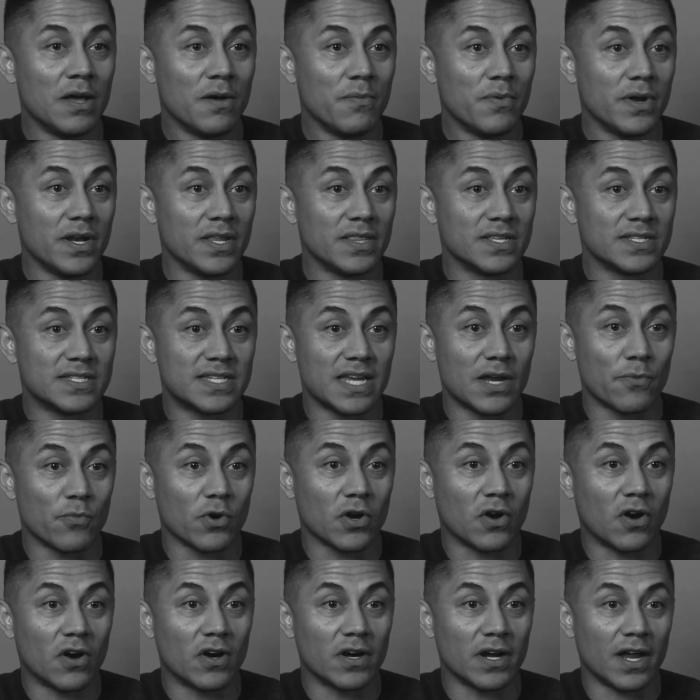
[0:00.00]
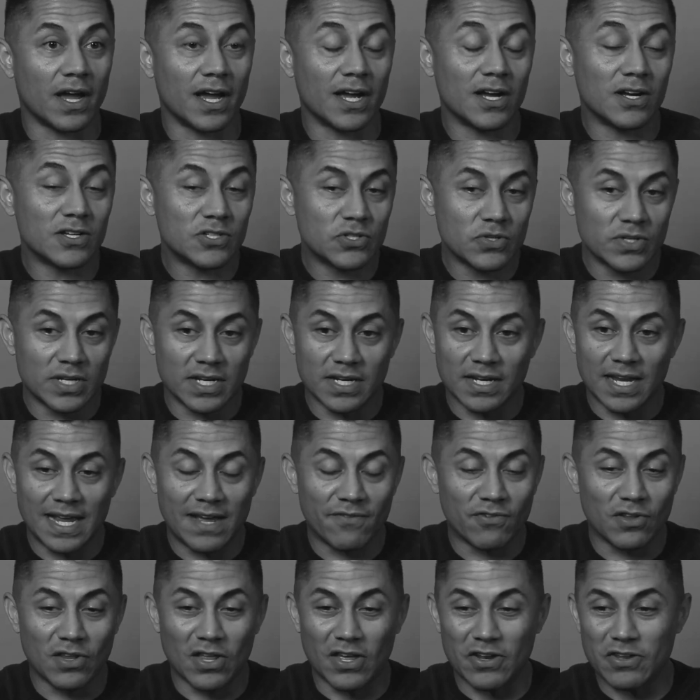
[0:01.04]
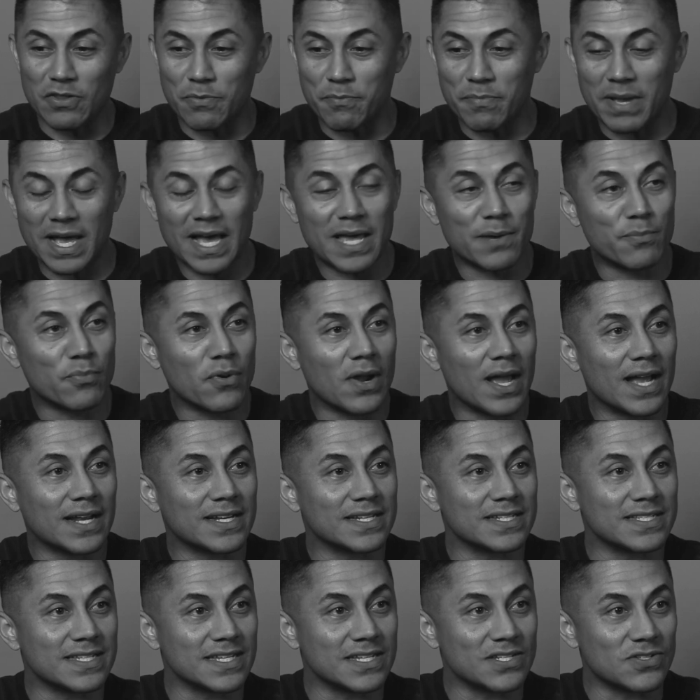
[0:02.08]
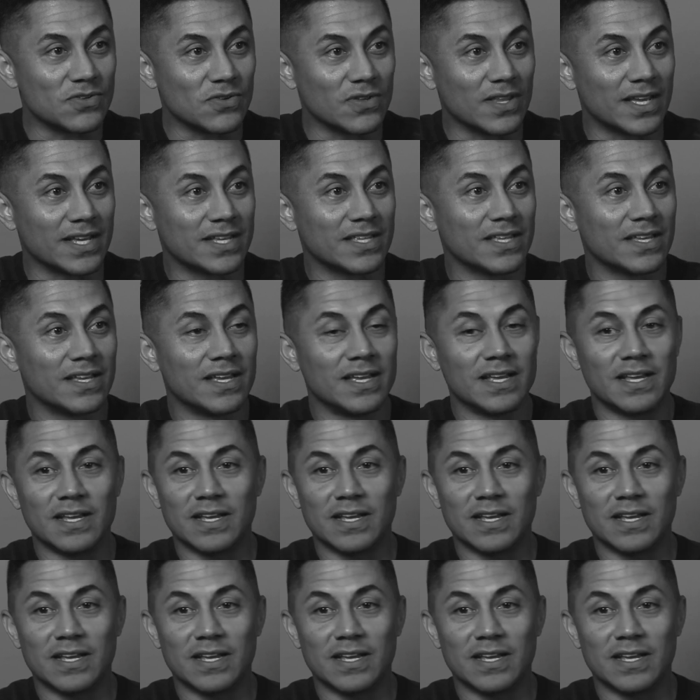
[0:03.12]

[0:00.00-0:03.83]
But in the same regard, I also didn't have a lot of the bad practices or, like,